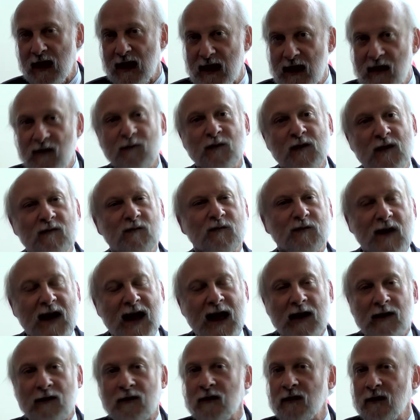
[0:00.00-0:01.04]
If in
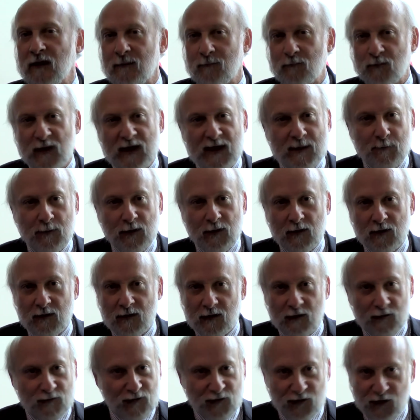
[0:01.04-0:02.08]
fact people
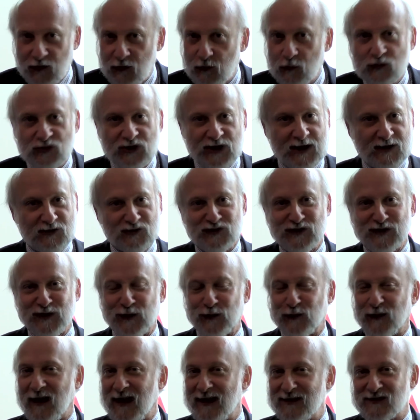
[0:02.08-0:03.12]
do change
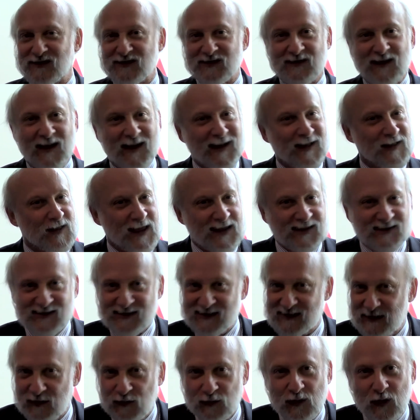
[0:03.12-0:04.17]
their lifestyle and
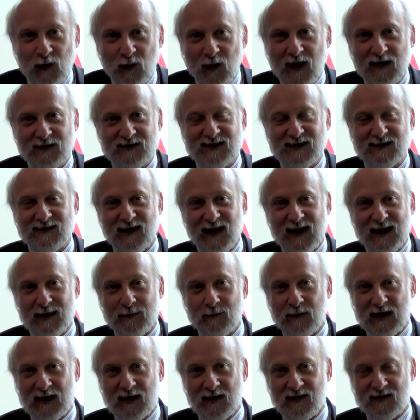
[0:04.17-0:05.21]
still go on to
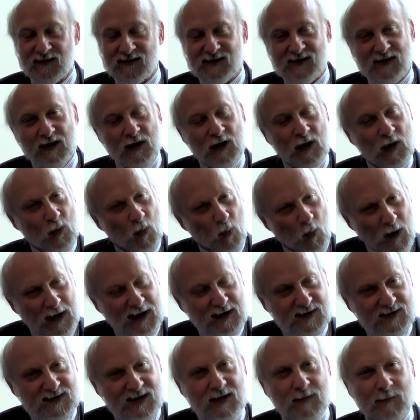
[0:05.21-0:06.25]
diabetes, what
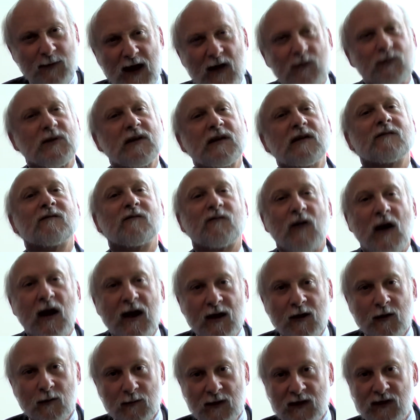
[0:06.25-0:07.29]
is it about the
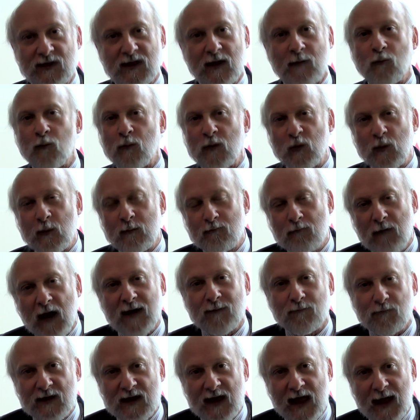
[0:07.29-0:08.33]
environment that we
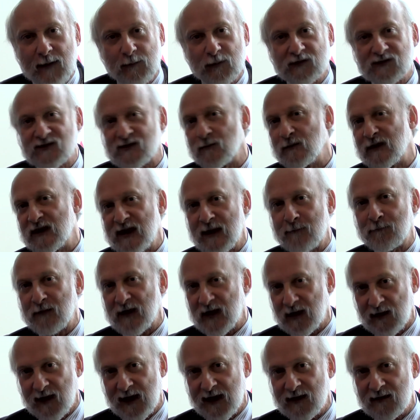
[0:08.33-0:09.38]
might be able to
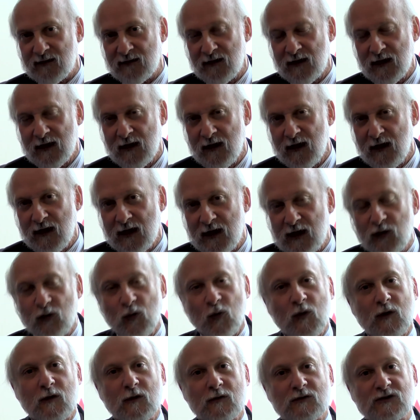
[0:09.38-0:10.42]
manipulate in
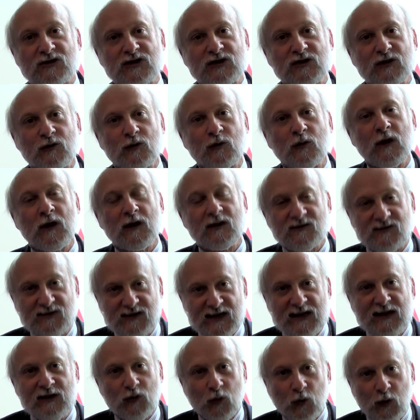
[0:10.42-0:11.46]
order to
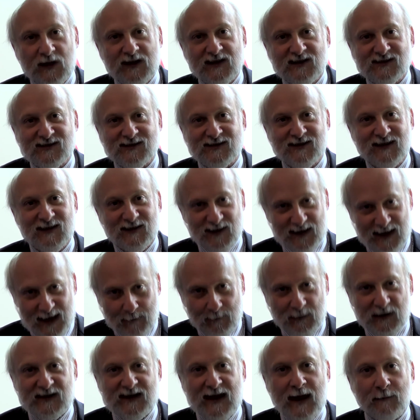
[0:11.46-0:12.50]
decrease the
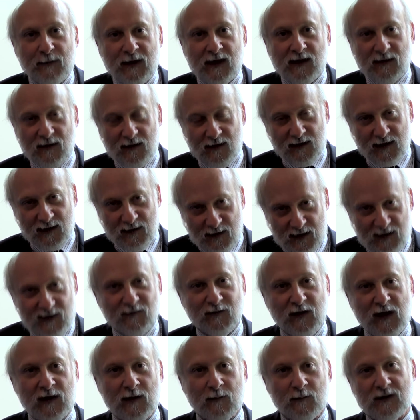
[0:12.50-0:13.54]
epidemic in the
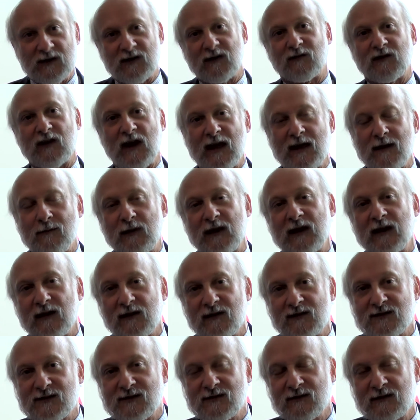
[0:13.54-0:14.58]
development of
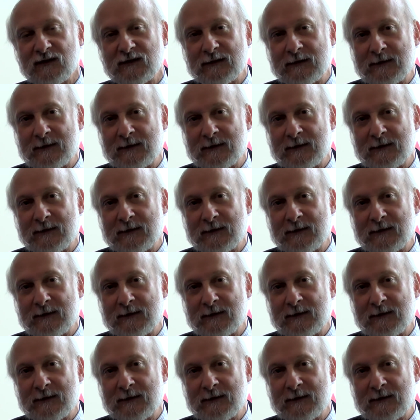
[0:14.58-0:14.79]
diabetes?